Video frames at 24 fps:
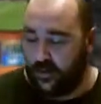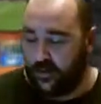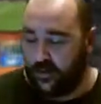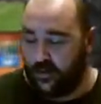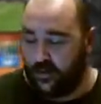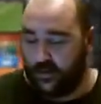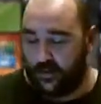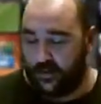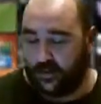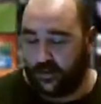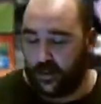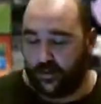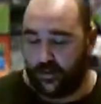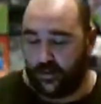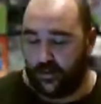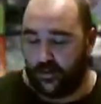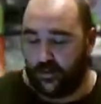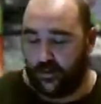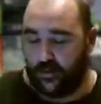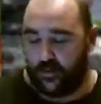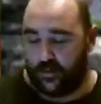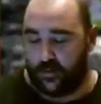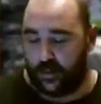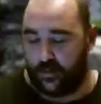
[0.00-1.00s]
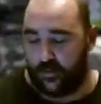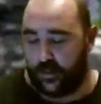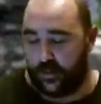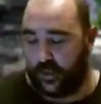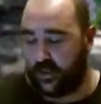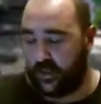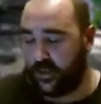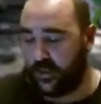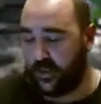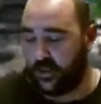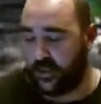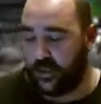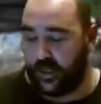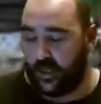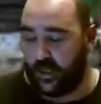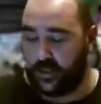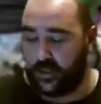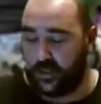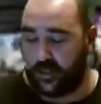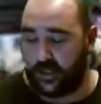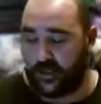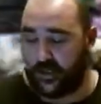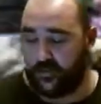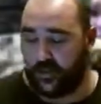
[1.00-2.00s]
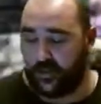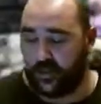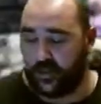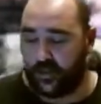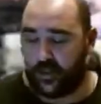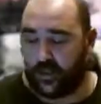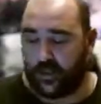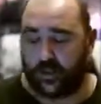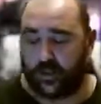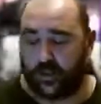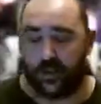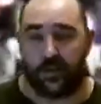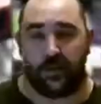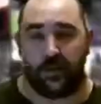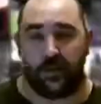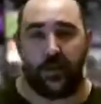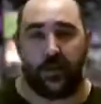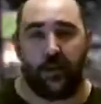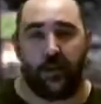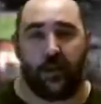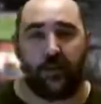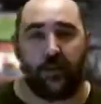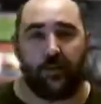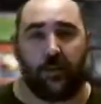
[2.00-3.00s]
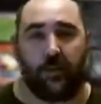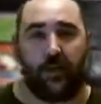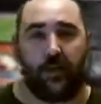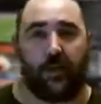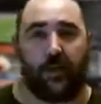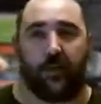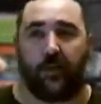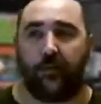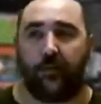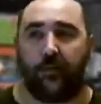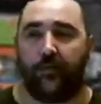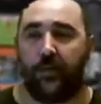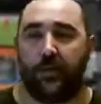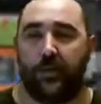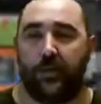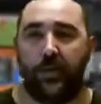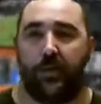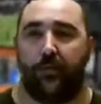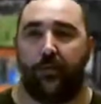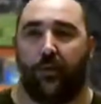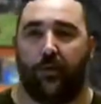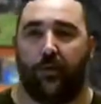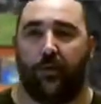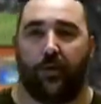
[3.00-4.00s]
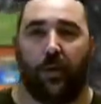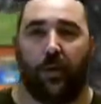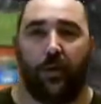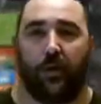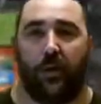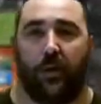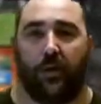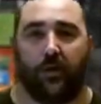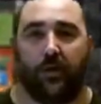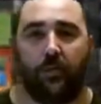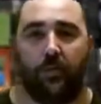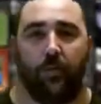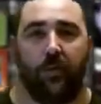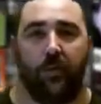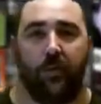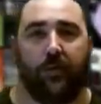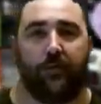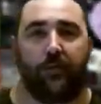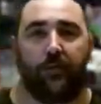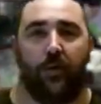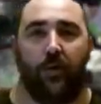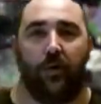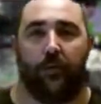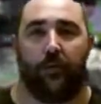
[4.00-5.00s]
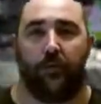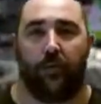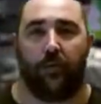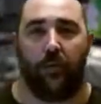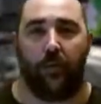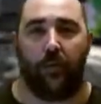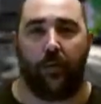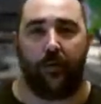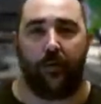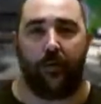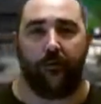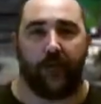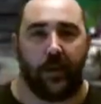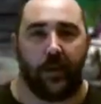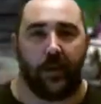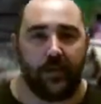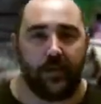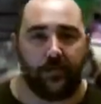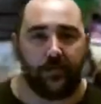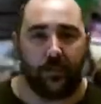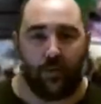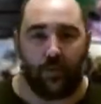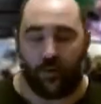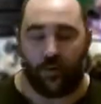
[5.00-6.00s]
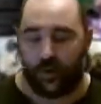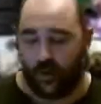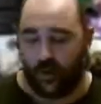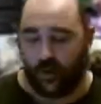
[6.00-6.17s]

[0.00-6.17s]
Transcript: Some of the internet's largest companies, such as, like, for example, the Oculus Rift got bought by Facebook.